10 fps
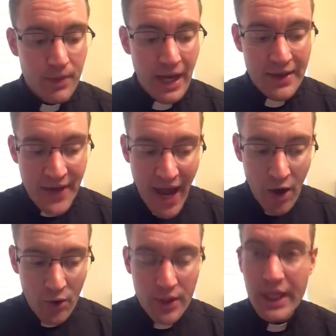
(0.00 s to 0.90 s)

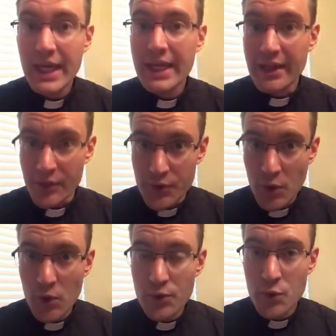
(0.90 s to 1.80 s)
now, in
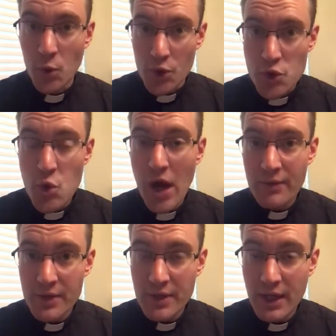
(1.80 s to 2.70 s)
souls who are
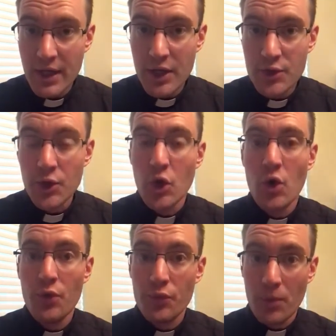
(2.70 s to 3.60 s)
striving to
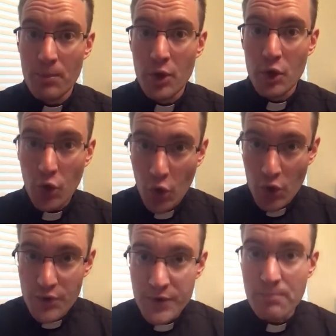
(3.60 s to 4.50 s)
go from
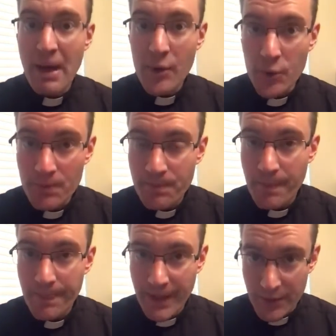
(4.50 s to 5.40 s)
good to better
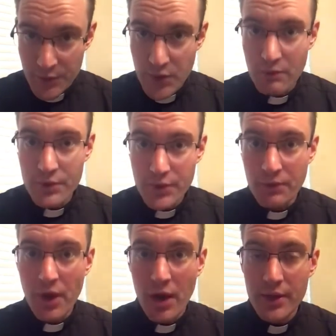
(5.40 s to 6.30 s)
in the service of
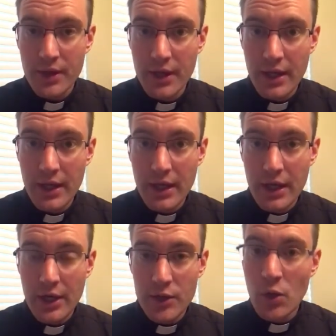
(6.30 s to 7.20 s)
God,
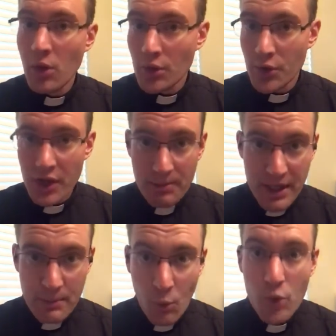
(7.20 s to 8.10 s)
no longer
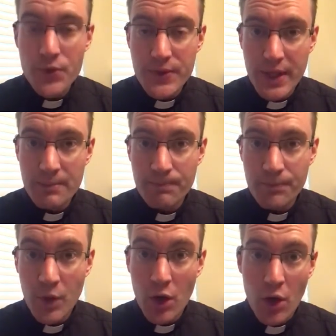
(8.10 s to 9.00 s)
committing mortal sin,
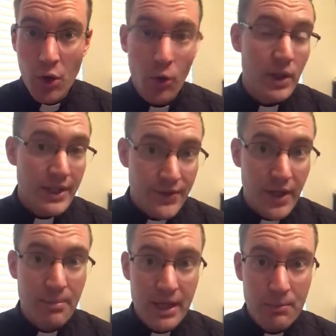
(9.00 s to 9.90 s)
or at least
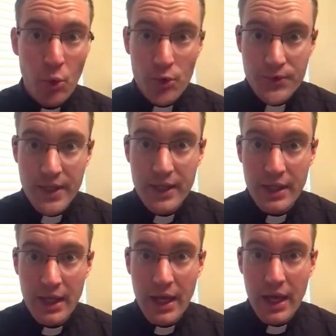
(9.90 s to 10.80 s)
committing mortal sin
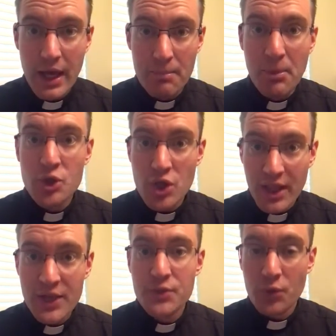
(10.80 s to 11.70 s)
much
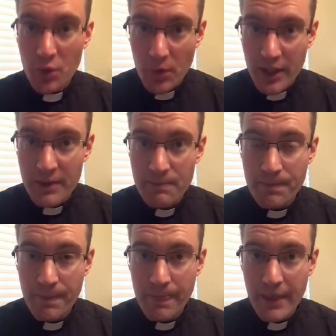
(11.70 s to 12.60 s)
less frequently,
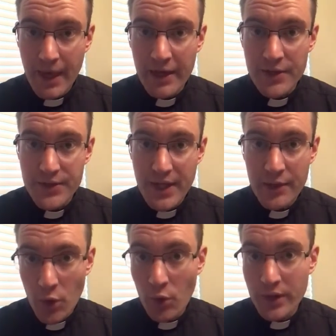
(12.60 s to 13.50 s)
and
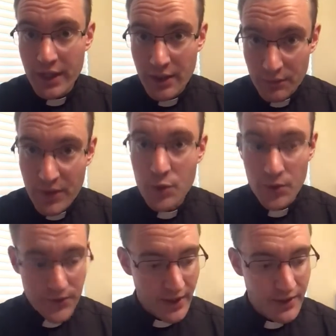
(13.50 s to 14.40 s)
instead only
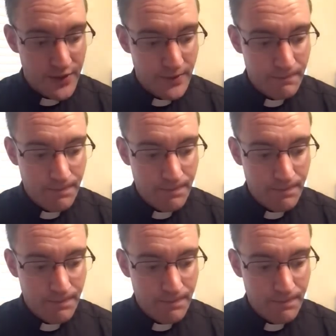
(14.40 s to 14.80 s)
venial sins,